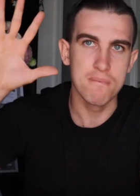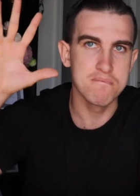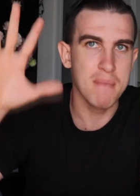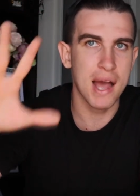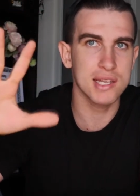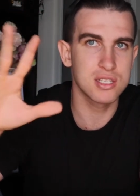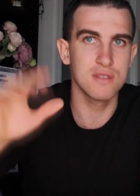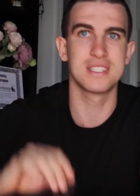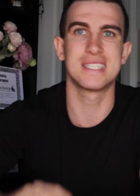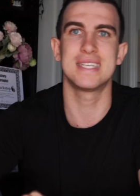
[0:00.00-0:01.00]

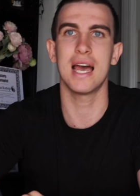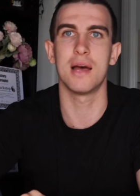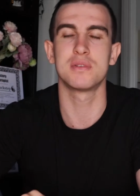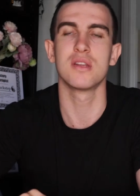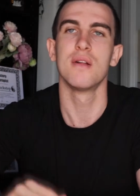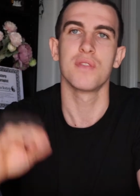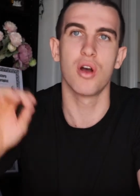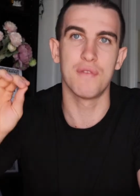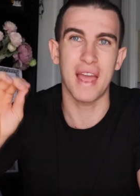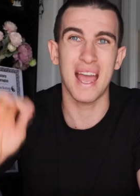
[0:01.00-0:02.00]
massive steps
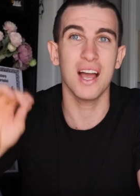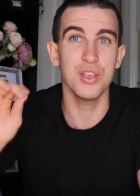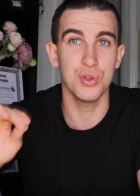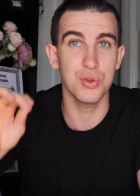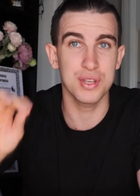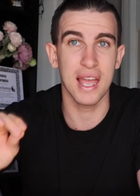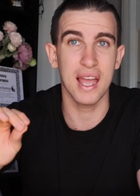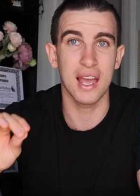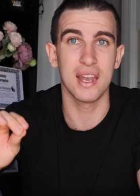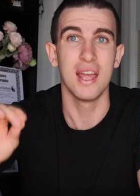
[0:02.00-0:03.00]
of how you
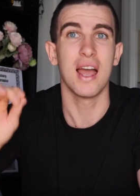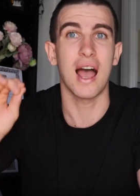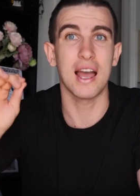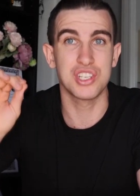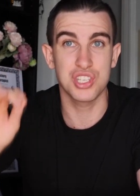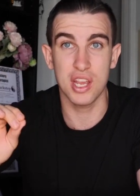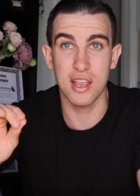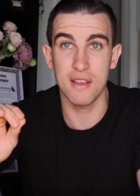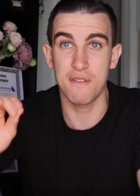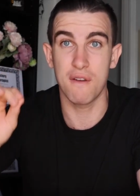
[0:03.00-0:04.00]
can
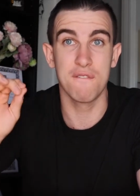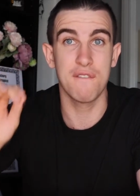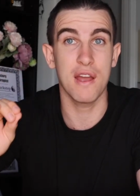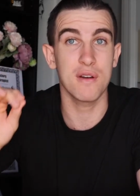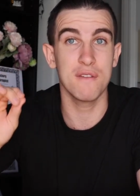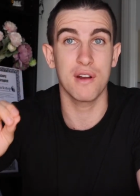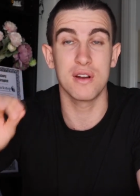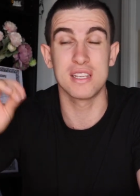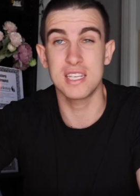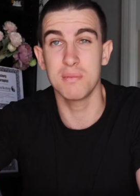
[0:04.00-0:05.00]
achieve very,
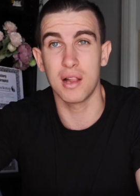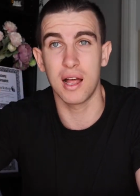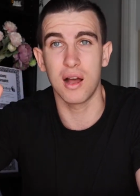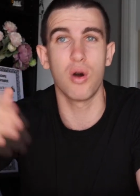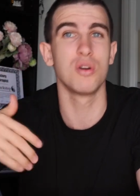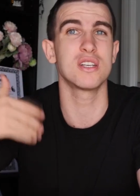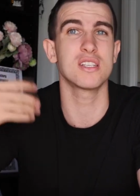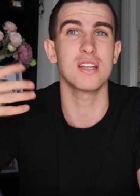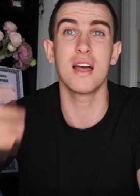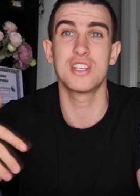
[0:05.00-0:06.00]
very similar or
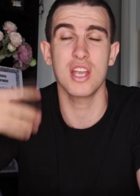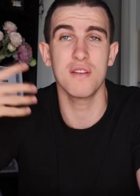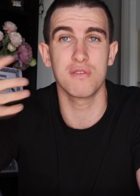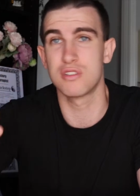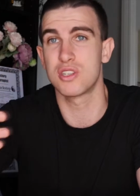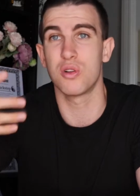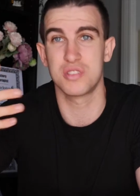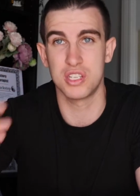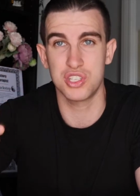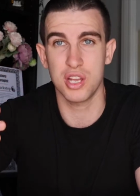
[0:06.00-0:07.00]
just achieve
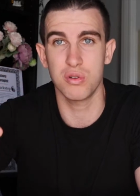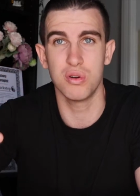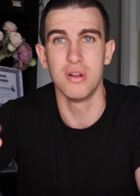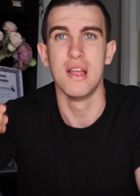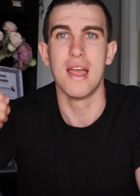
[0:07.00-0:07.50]
results in general,